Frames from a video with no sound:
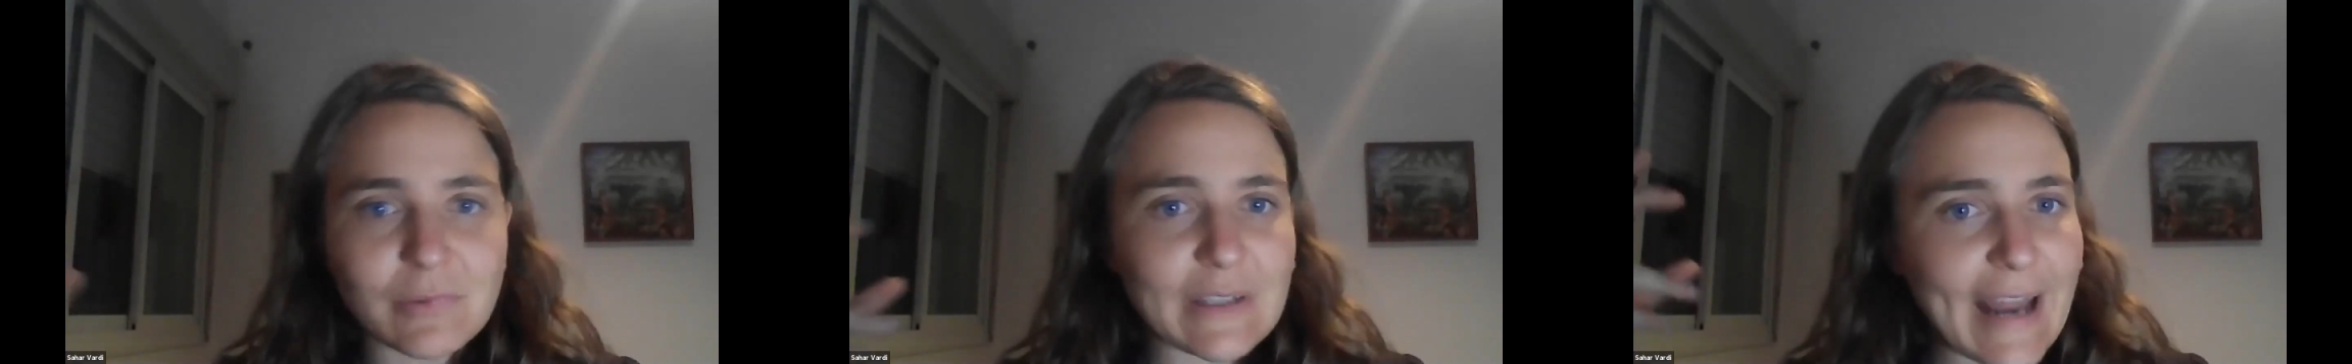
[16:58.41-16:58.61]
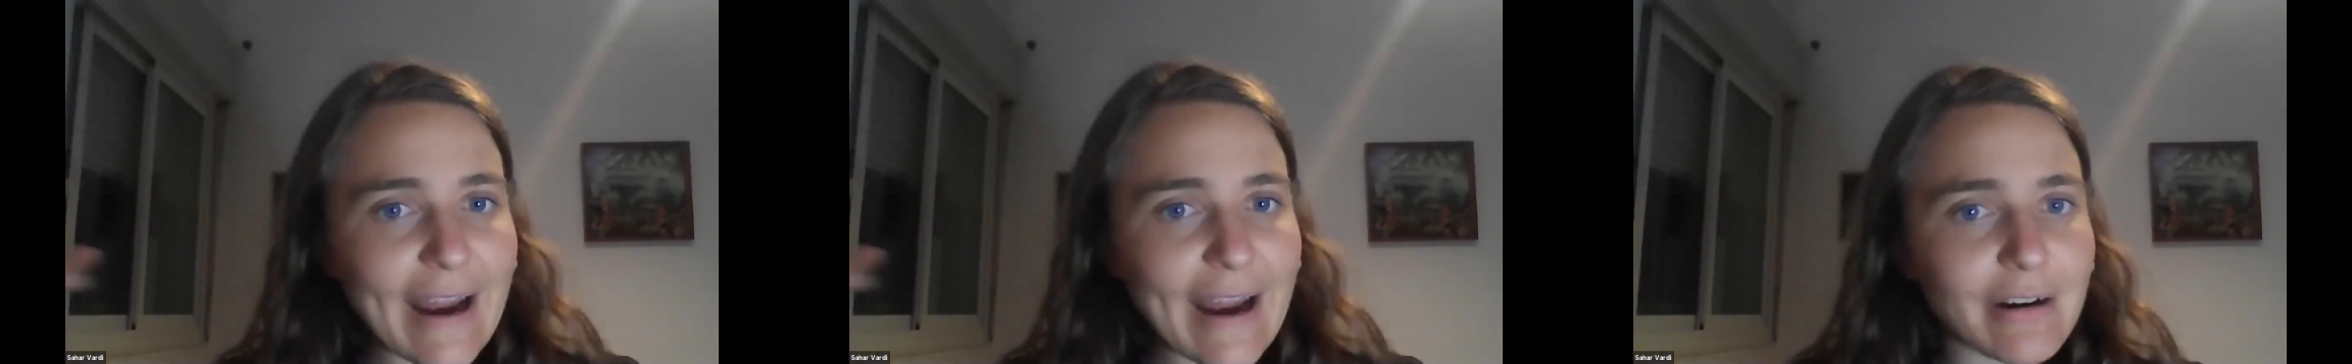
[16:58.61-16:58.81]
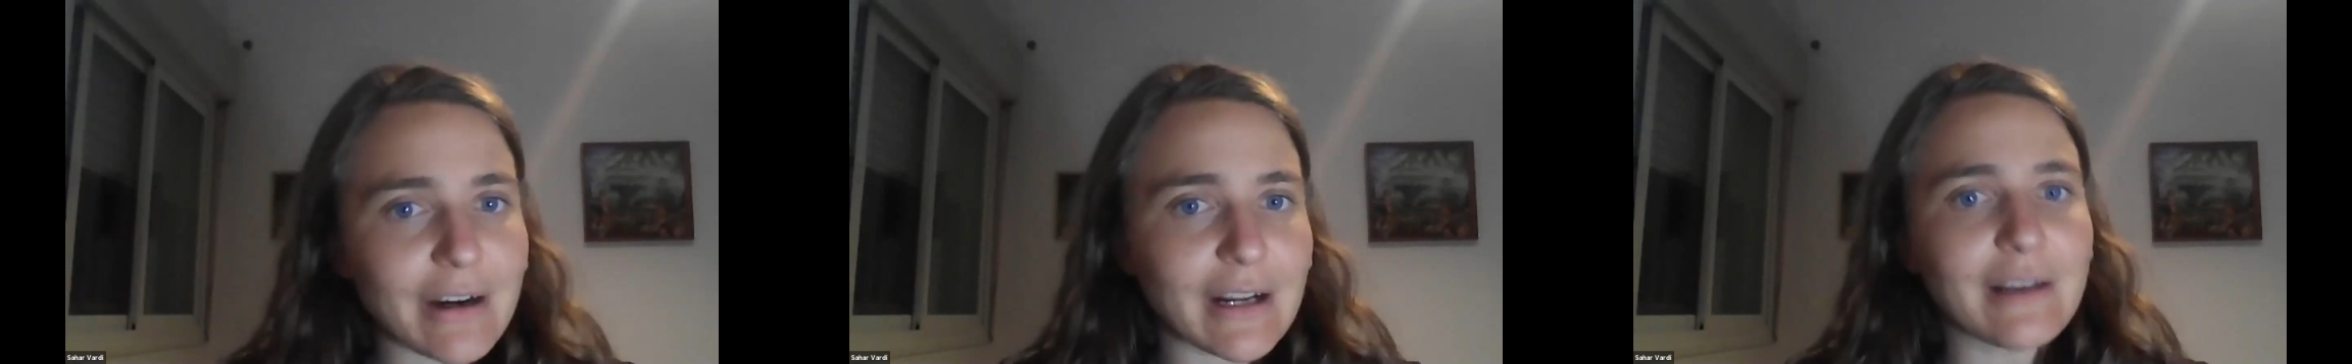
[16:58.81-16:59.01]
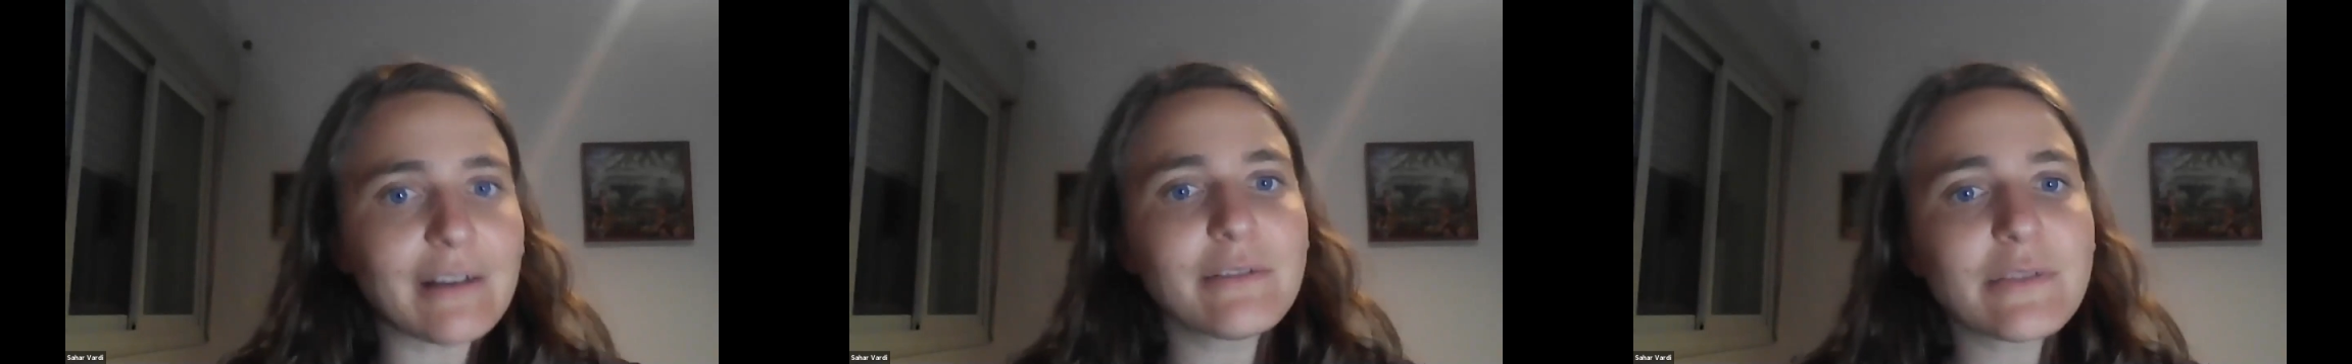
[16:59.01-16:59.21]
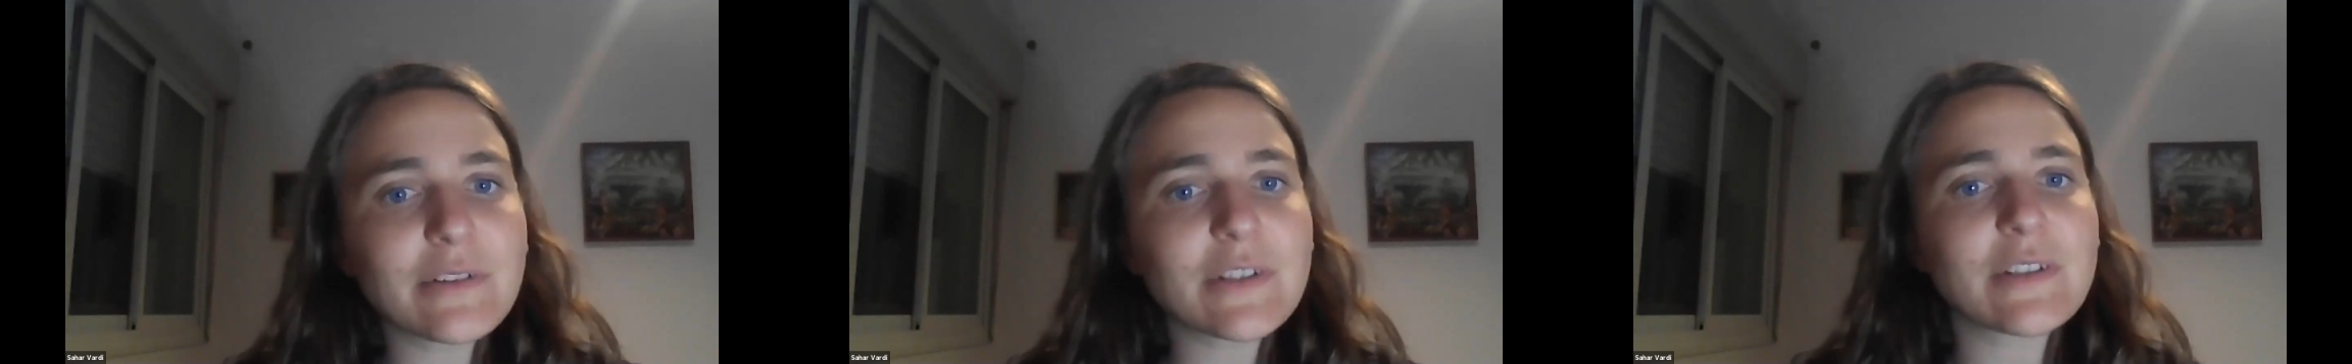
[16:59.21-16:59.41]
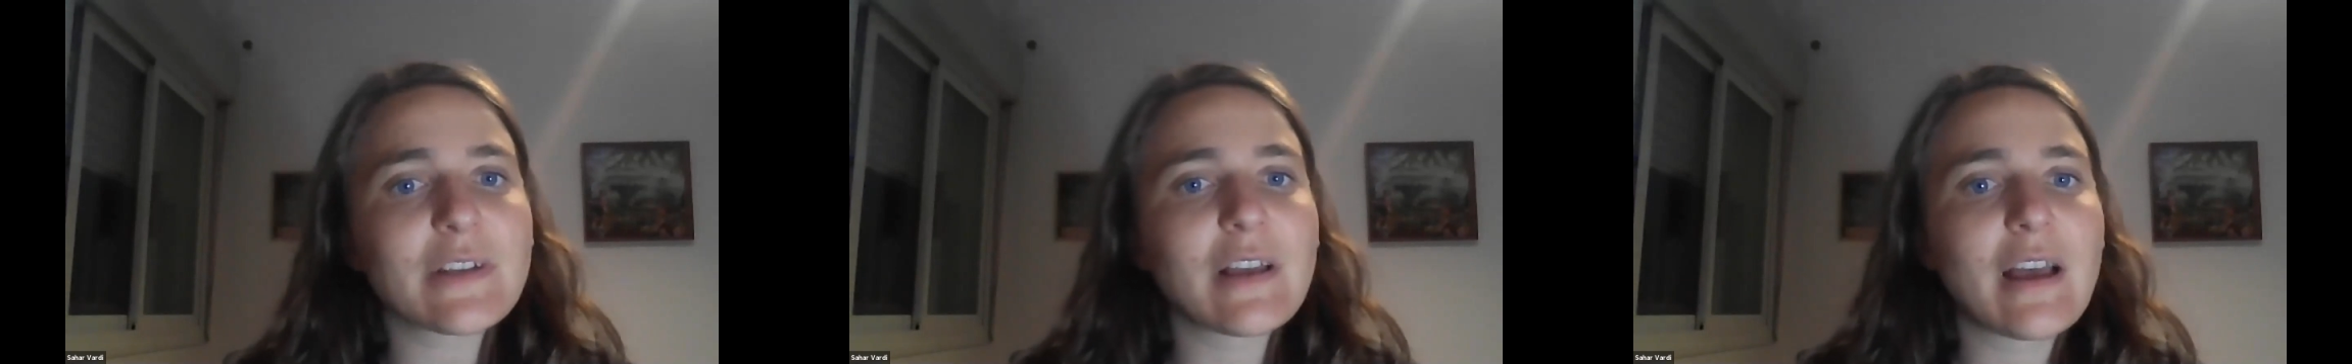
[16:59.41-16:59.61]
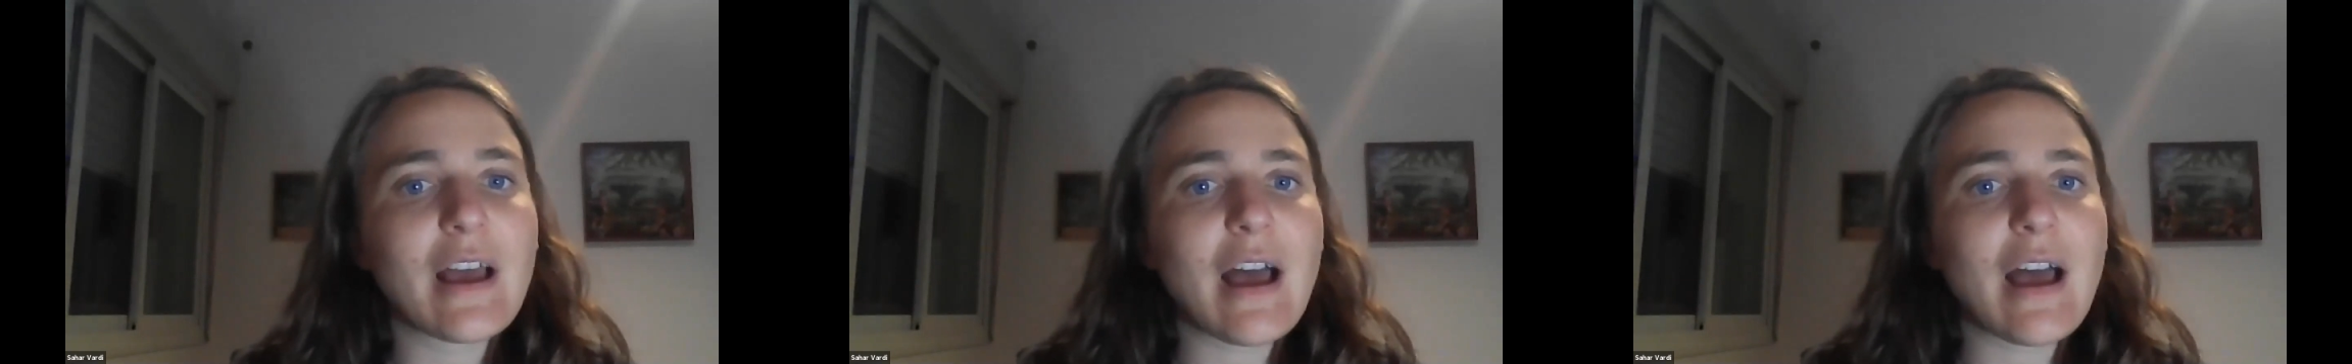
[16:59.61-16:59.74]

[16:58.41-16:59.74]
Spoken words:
narratives,